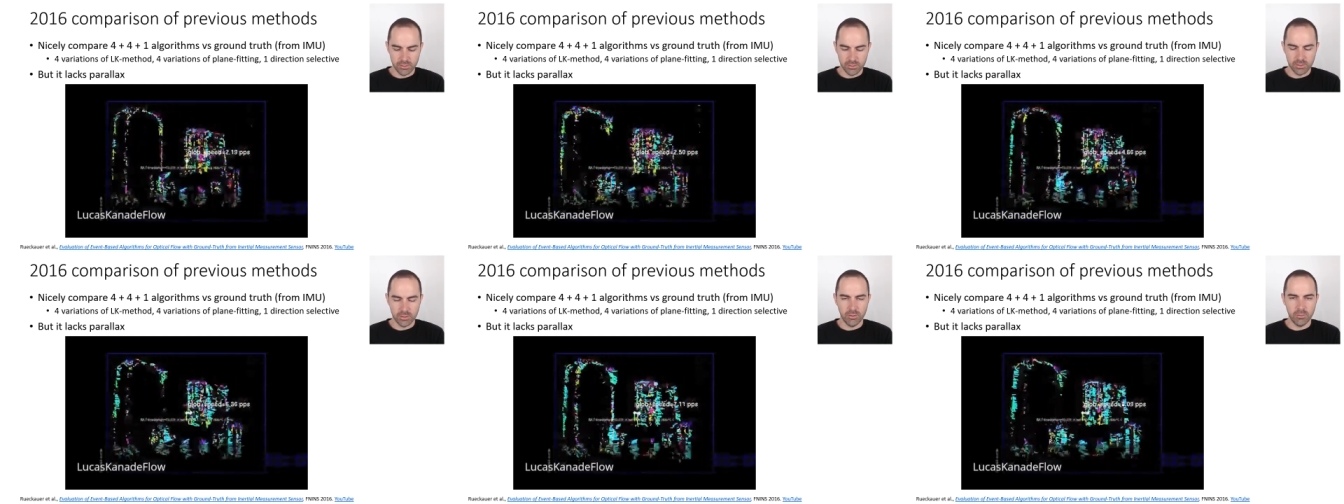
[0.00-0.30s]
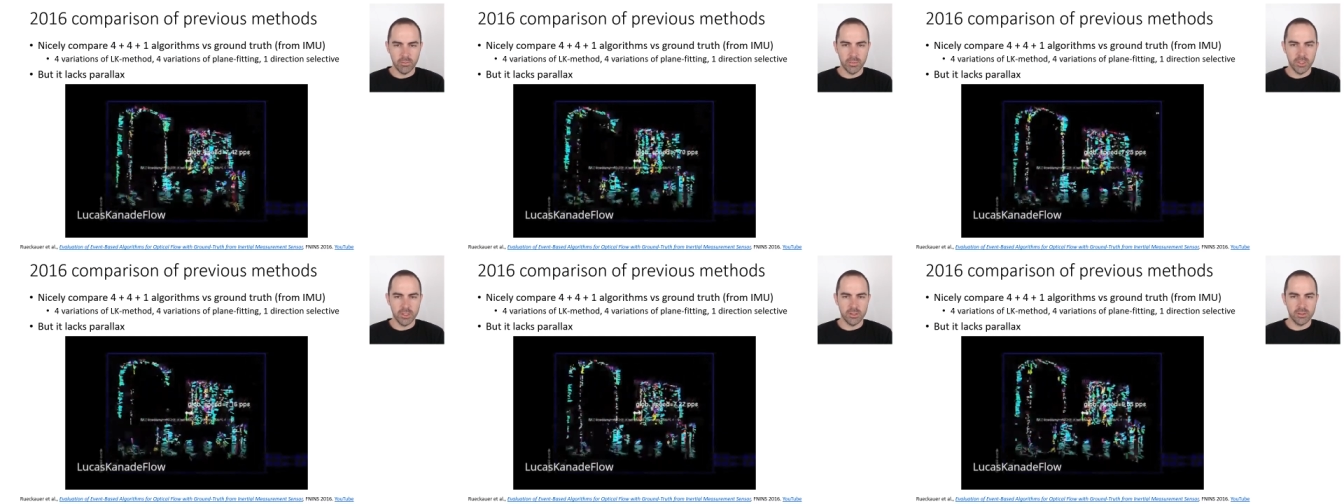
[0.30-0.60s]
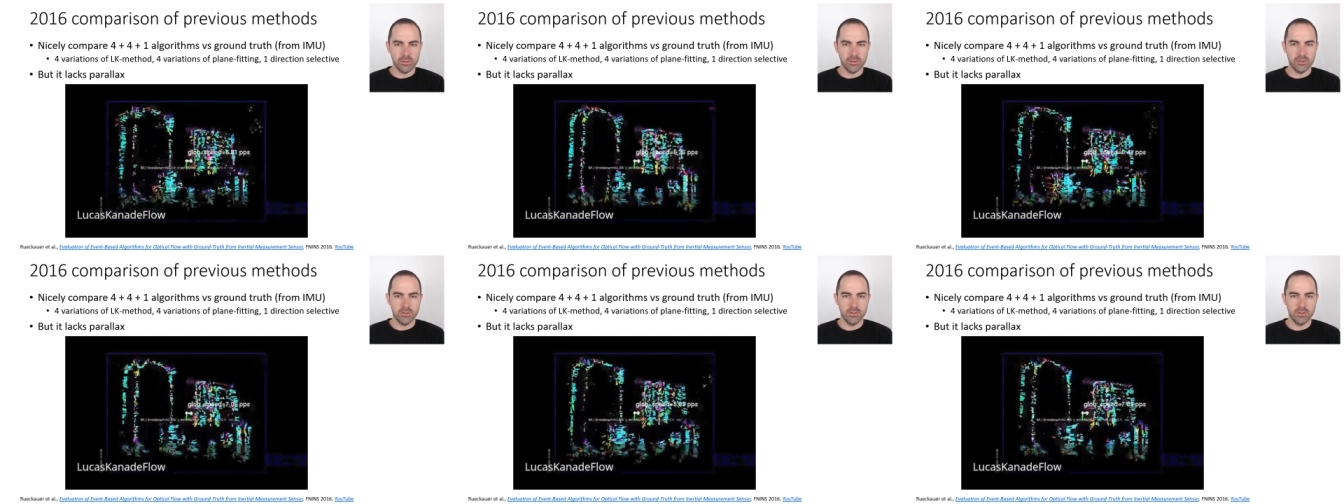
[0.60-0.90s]

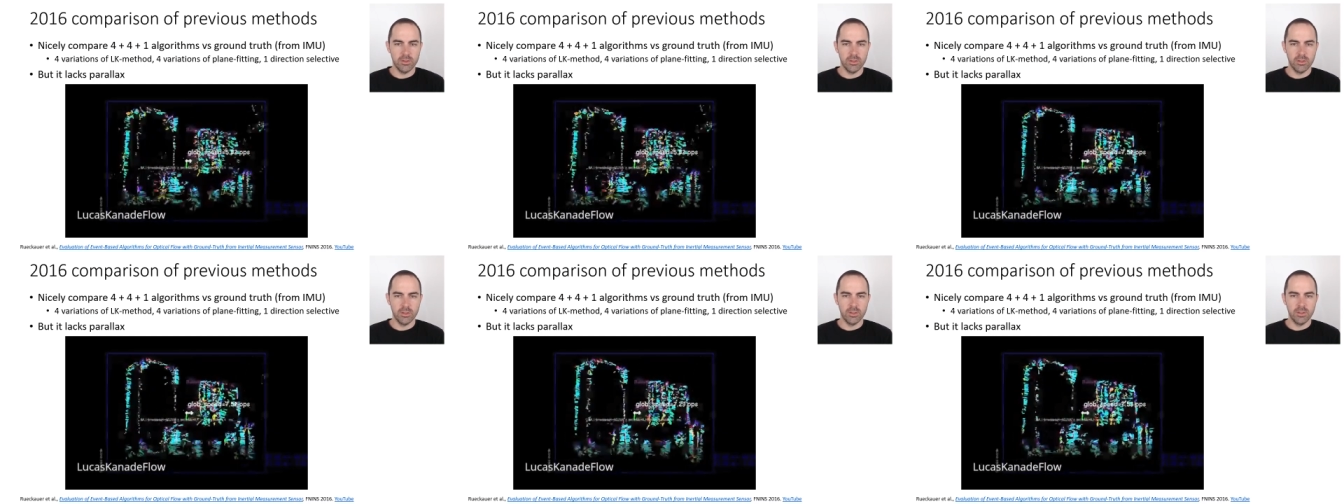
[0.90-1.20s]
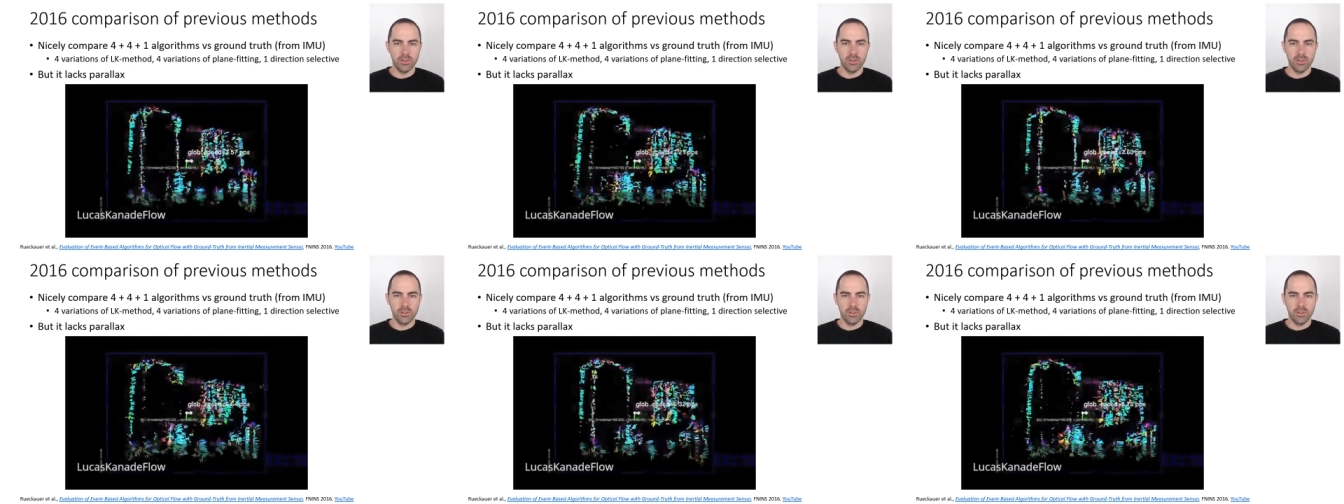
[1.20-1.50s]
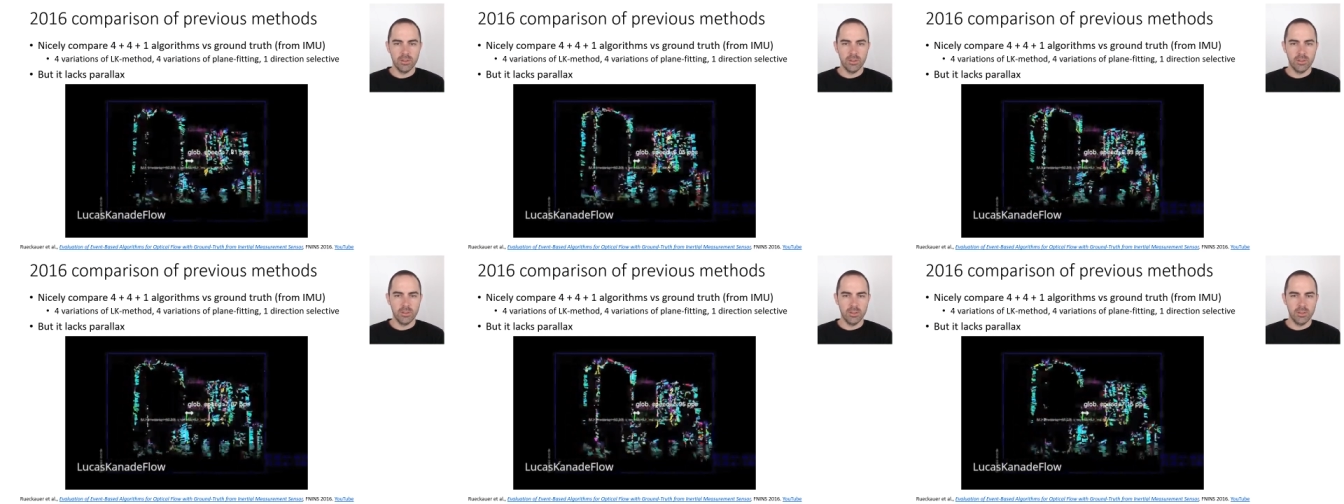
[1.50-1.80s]
comparison
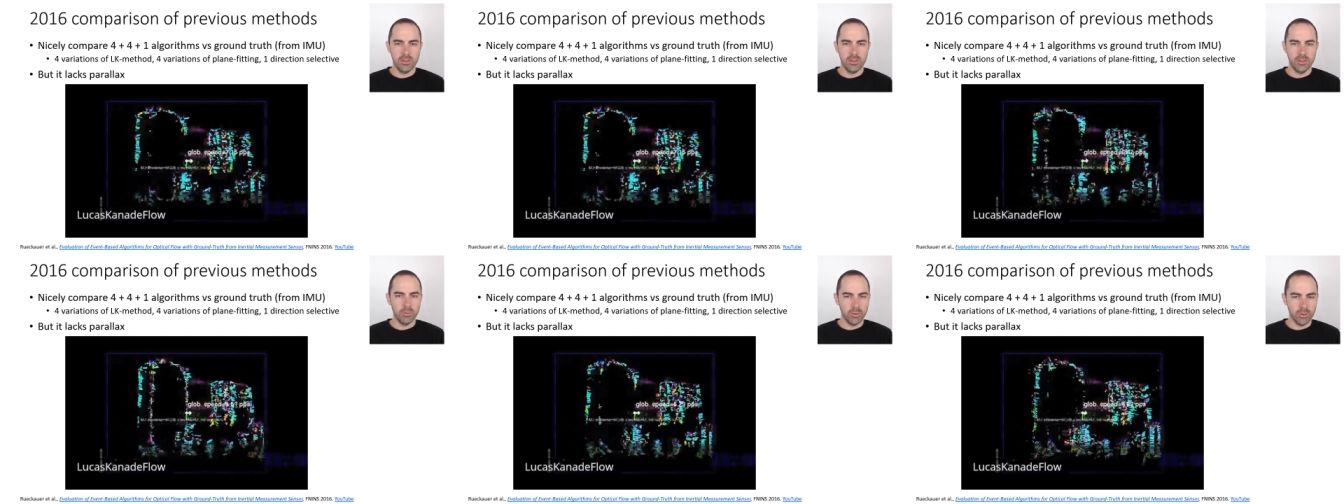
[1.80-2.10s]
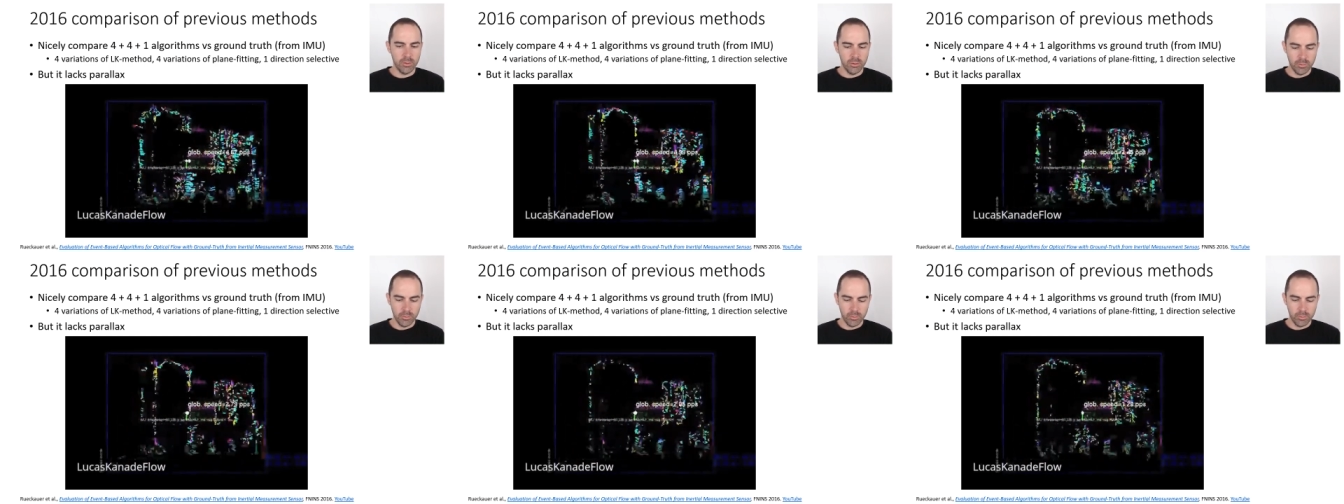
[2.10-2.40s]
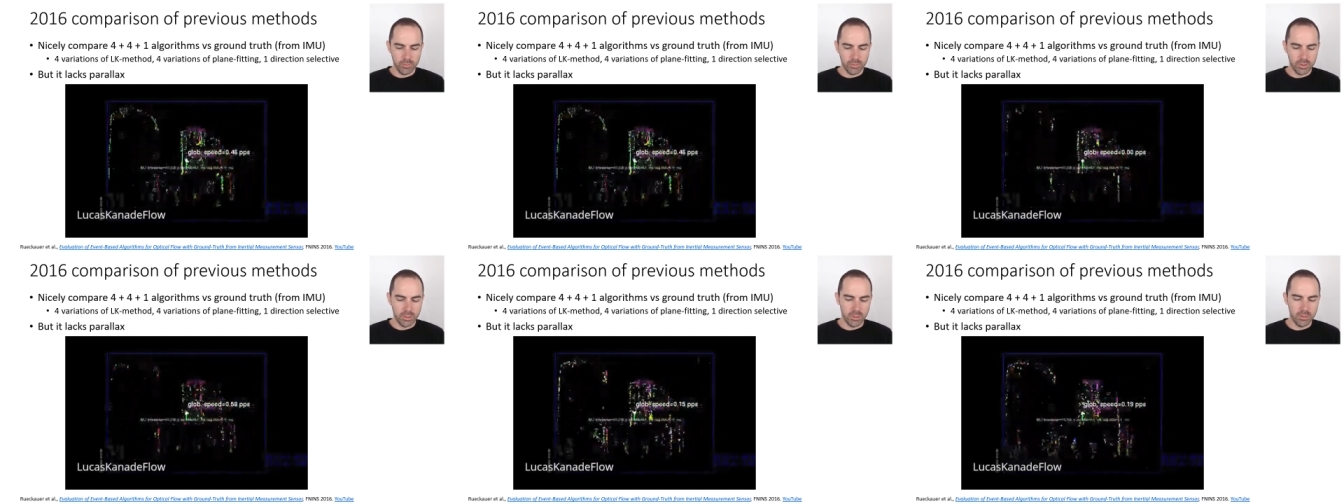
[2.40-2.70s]
the
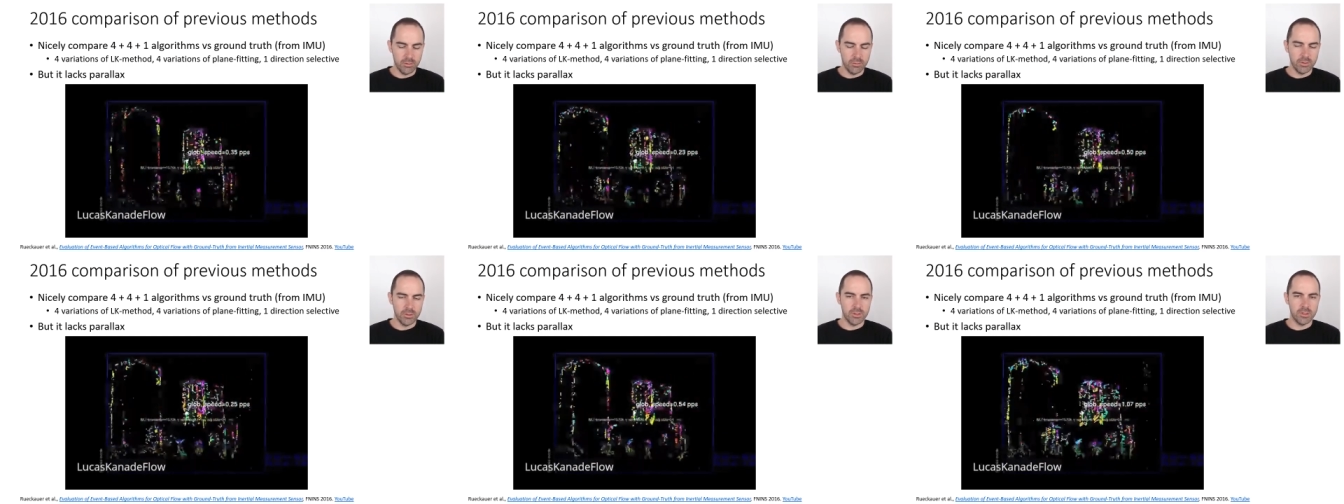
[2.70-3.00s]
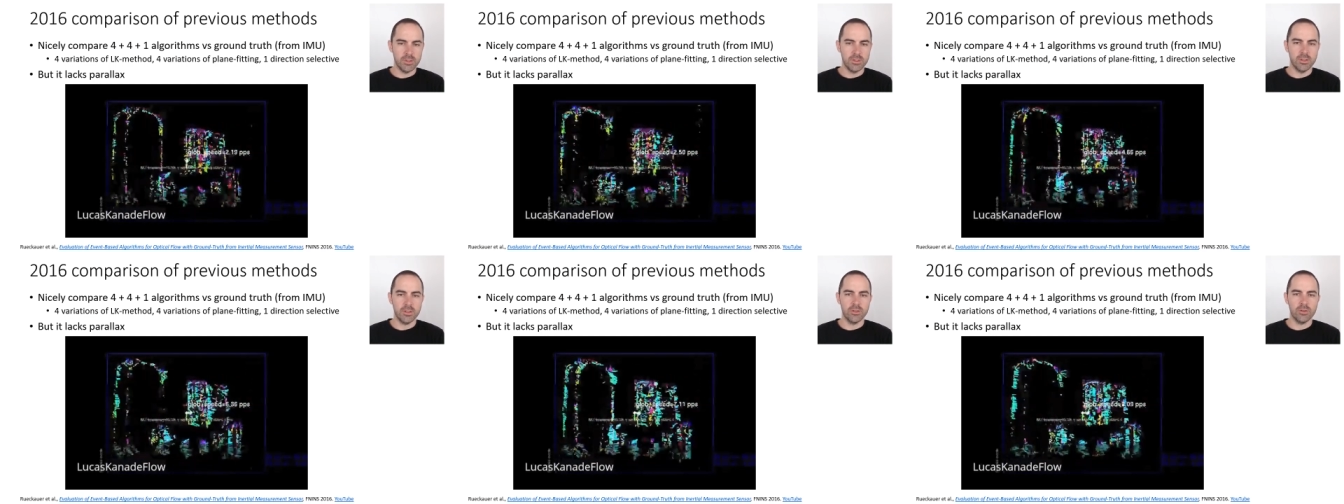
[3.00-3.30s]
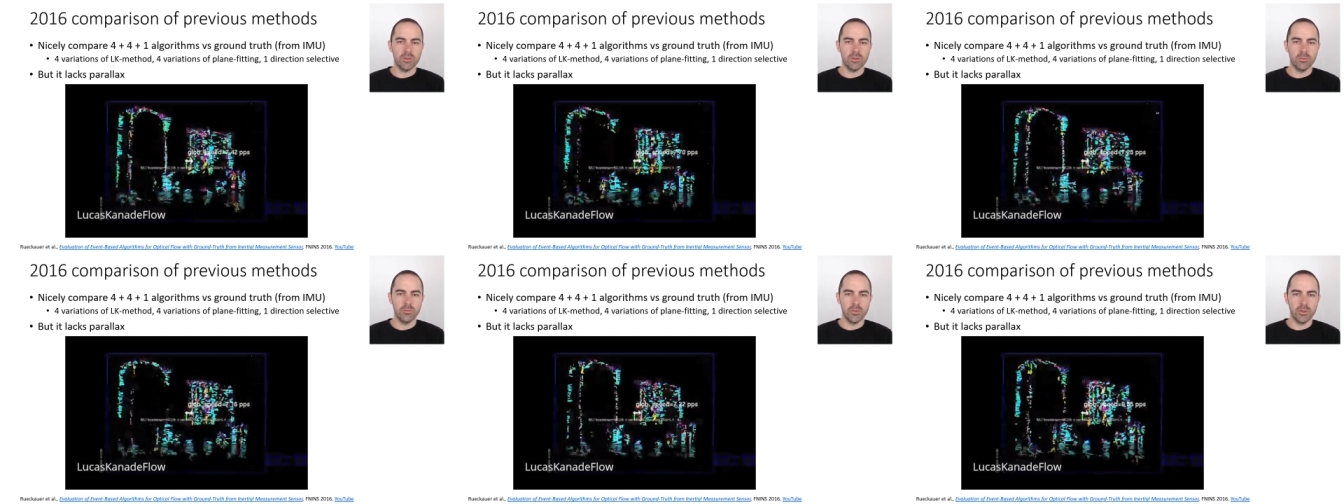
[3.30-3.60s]
problem here was
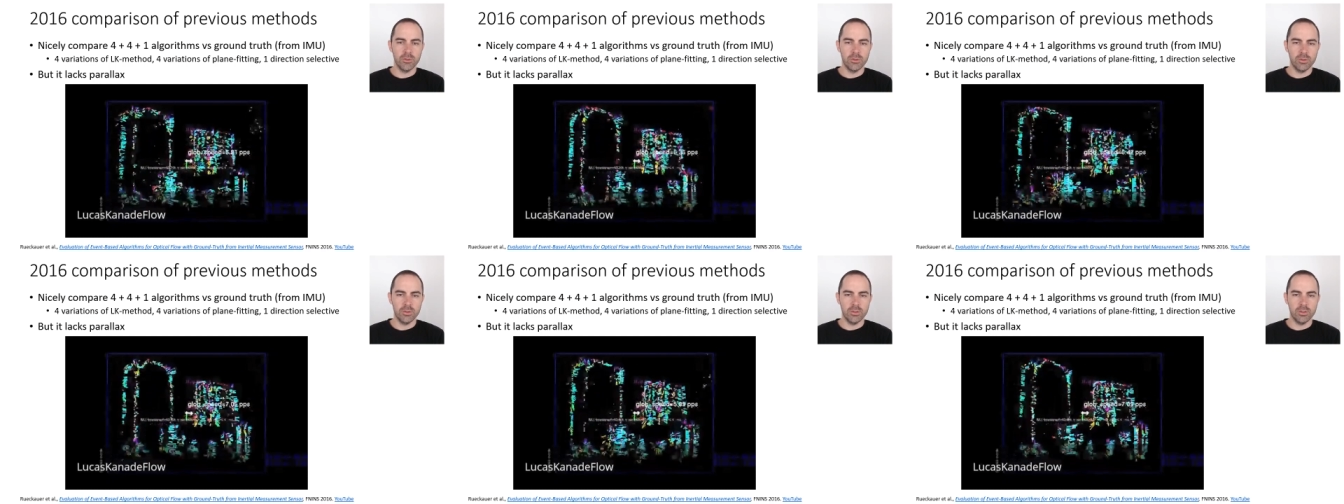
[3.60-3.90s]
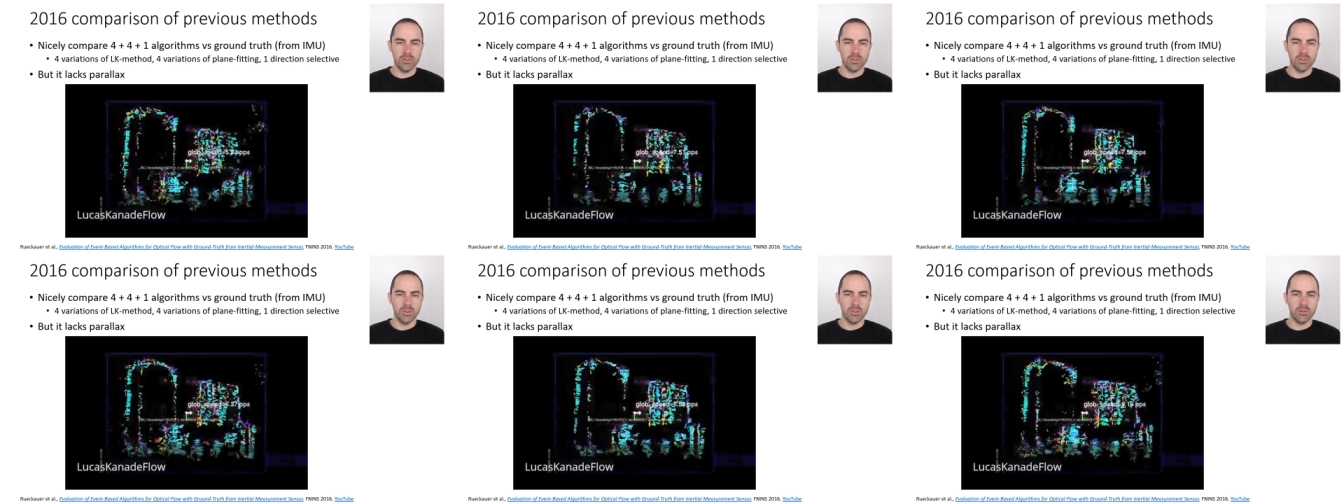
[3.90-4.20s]
to compute uh,